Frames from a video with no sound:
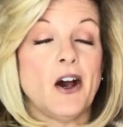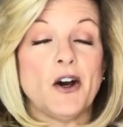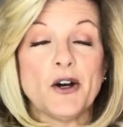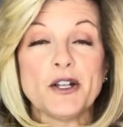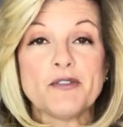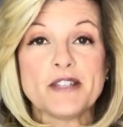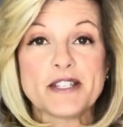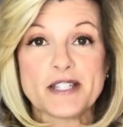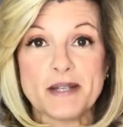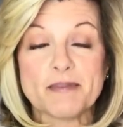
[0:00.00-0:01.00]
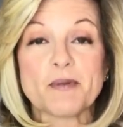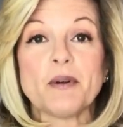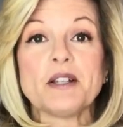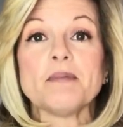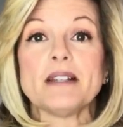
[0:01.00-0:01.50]
All of these tips
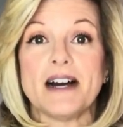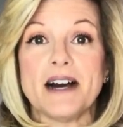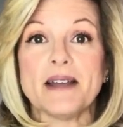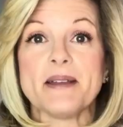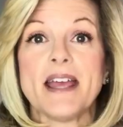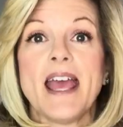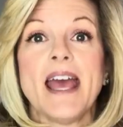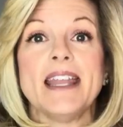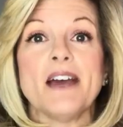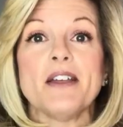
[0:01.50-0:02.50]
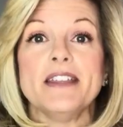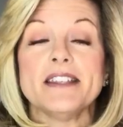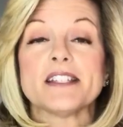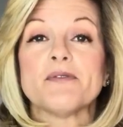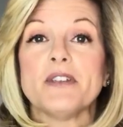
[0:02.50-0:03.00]
will apply. Now in
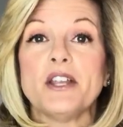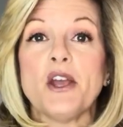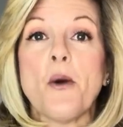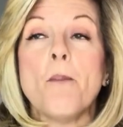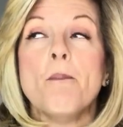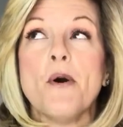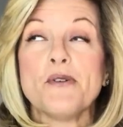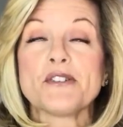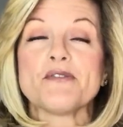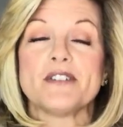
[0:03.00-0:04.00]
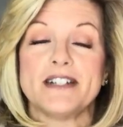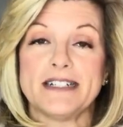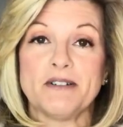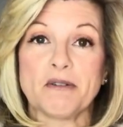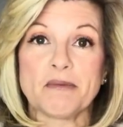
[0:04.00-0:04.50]
this video, most of the
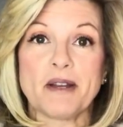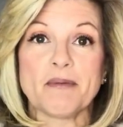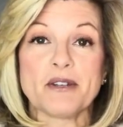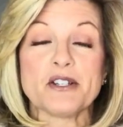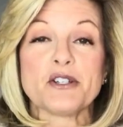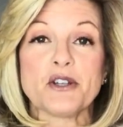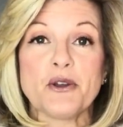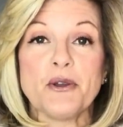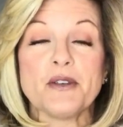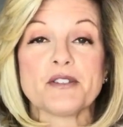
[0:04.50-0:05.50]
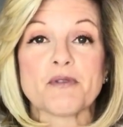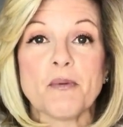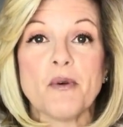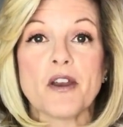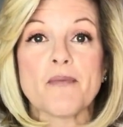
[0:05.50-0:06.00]
dining room that I'm going to show you is
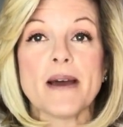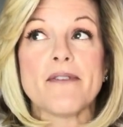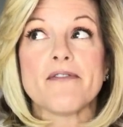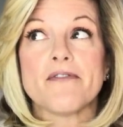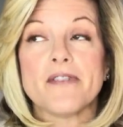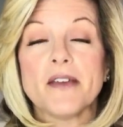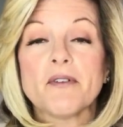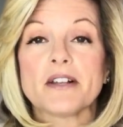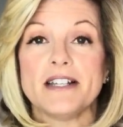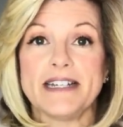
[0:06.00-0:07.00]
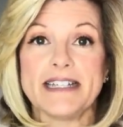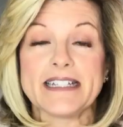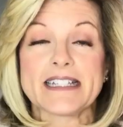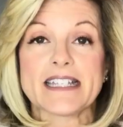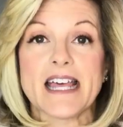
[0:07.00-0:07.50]
from one of my favorite
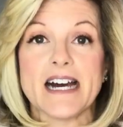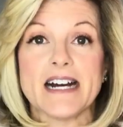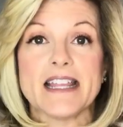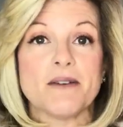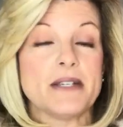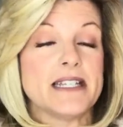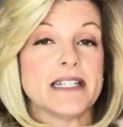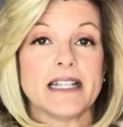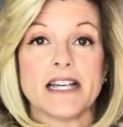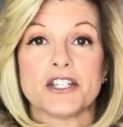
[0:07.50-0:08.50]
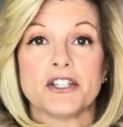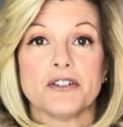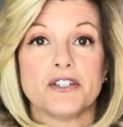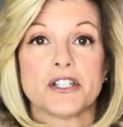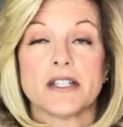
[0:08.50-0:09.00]
clients that we did last
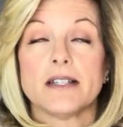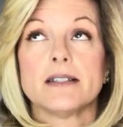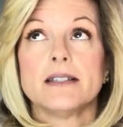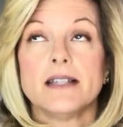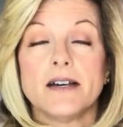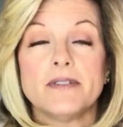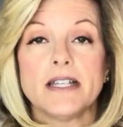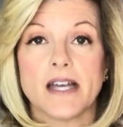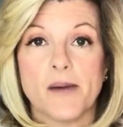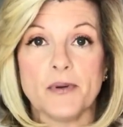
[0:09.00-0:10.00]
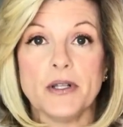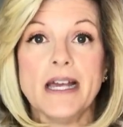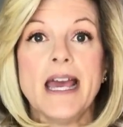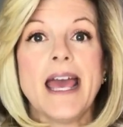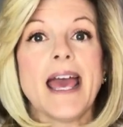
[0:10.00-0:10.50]
year, just a lovely couple,
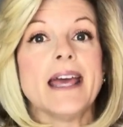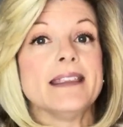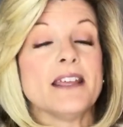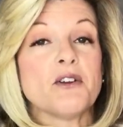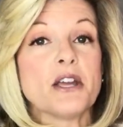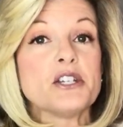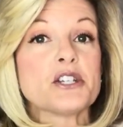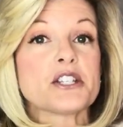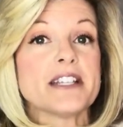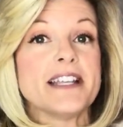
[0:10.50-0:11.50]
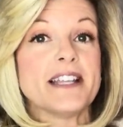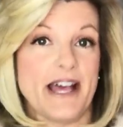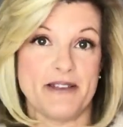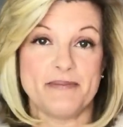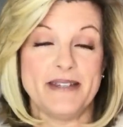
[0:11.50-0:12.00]
and they graciously
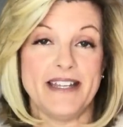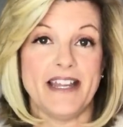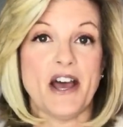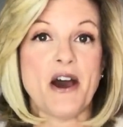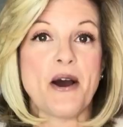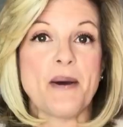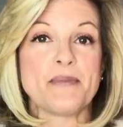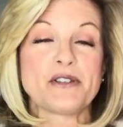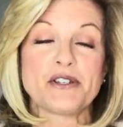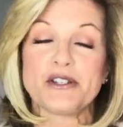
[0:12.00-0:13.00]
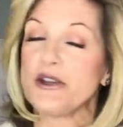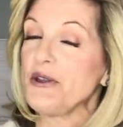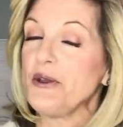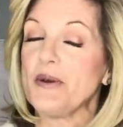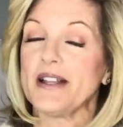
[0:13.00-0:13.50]
allowed me to show
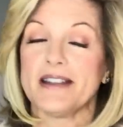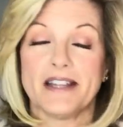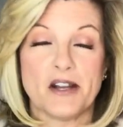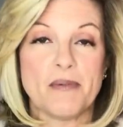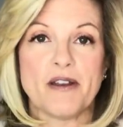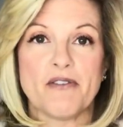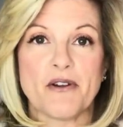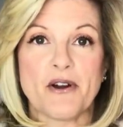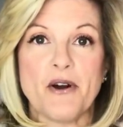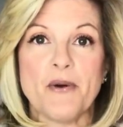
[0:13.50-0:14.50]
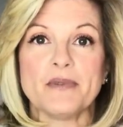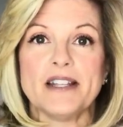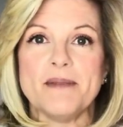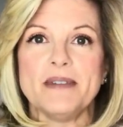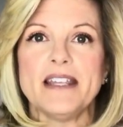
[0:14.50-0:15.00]
you a little bit of their home.
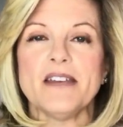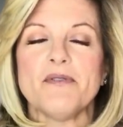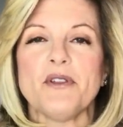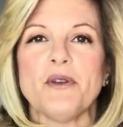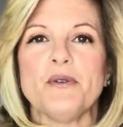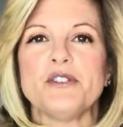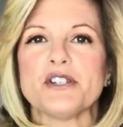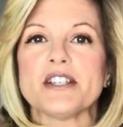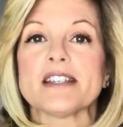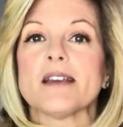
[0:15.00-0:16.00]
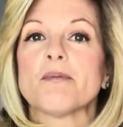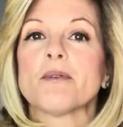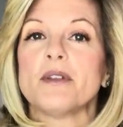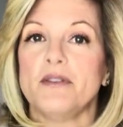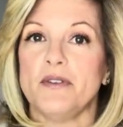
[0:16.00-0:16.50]
Let me give you just a
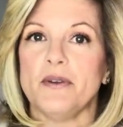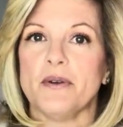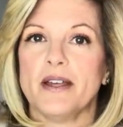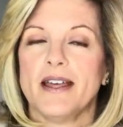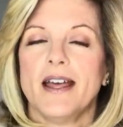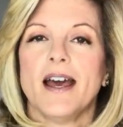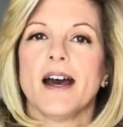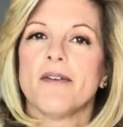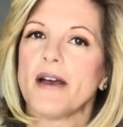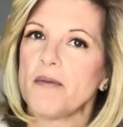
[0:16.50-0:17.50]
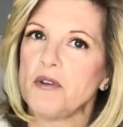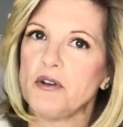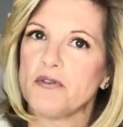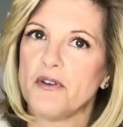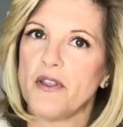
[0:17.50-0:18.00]
preview of how
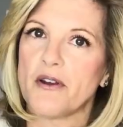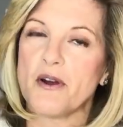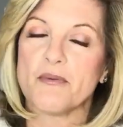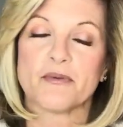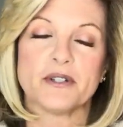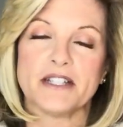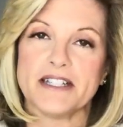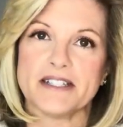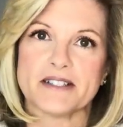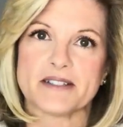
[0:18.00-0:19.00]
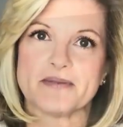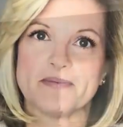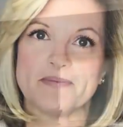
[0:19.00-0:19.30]
beautiful their home really is.